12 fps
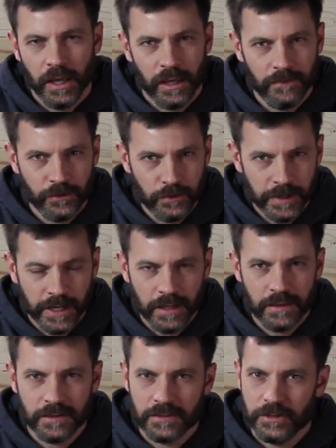If you're doing
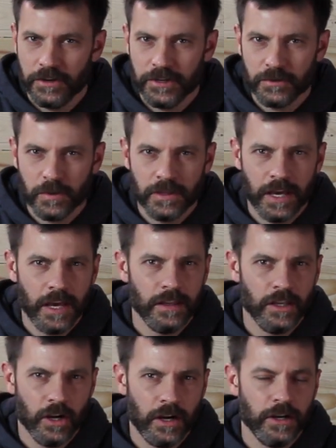anything serious with that,
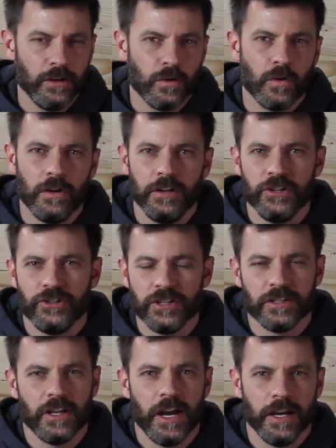the audio quality is
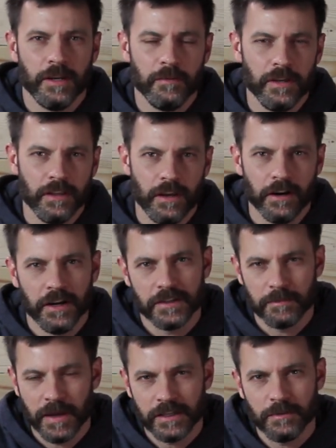just not going to be there.
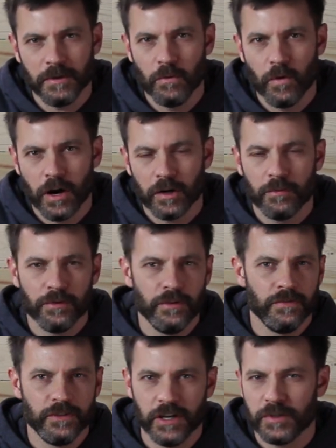It's meant to be
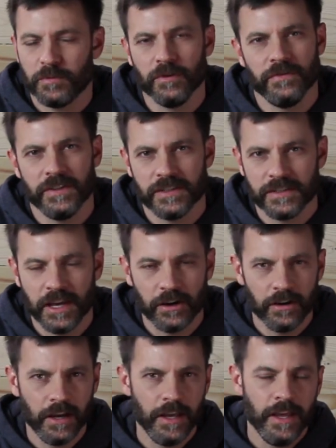waterproof, dustproof,
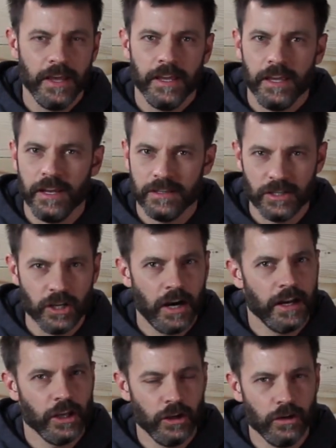etc. It is
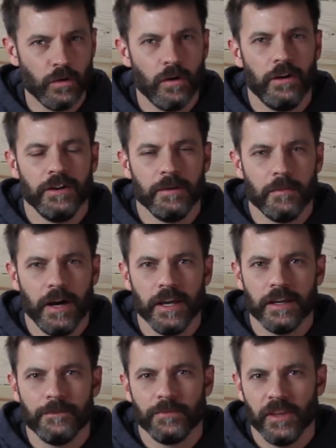not a good quality
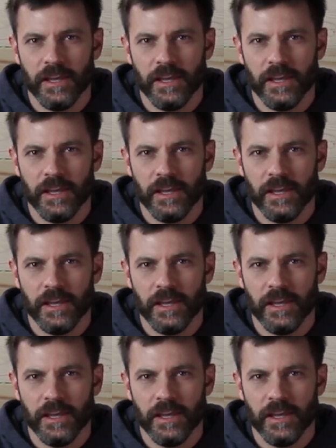mic.